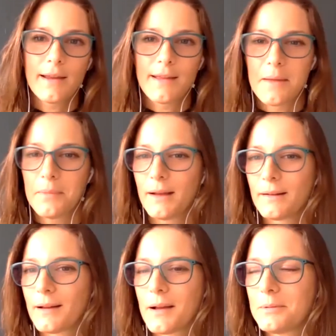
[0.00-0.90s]
came back
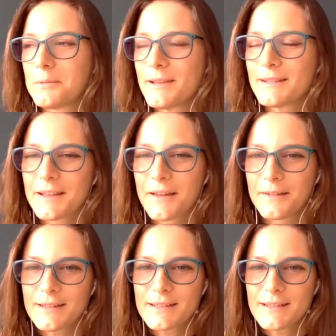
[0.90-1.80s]
a couple of weeks ago
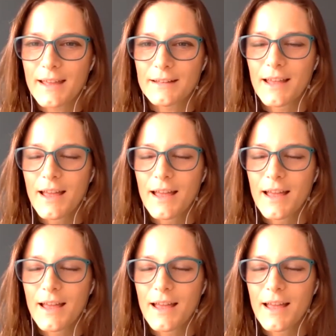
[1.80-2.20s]
instead.